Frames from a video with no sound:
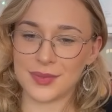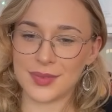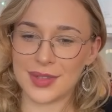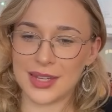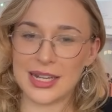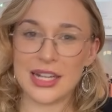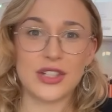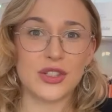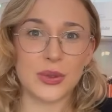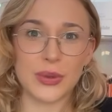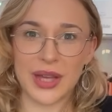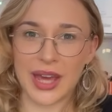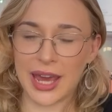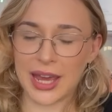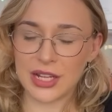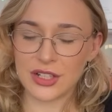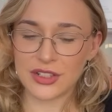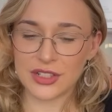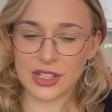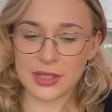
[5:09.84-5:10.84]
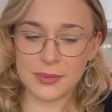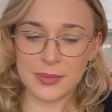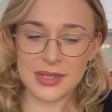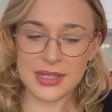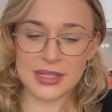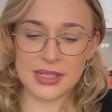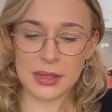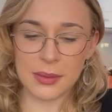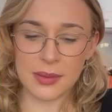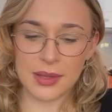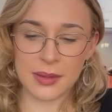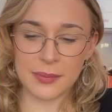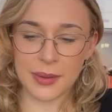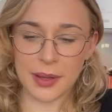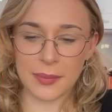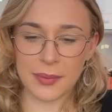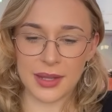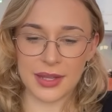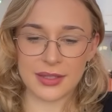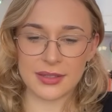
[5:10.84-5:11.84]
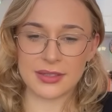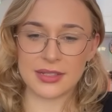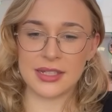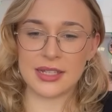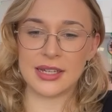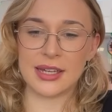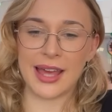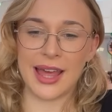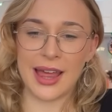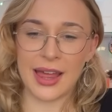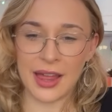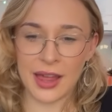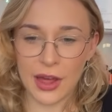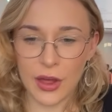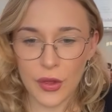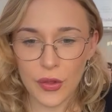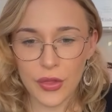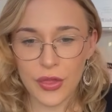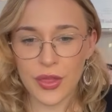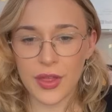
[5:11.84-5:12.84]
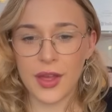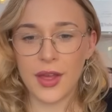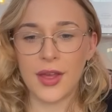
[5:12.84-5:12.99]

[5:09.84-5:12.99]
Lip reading: Initial H could mean something, but I'm like seeing health.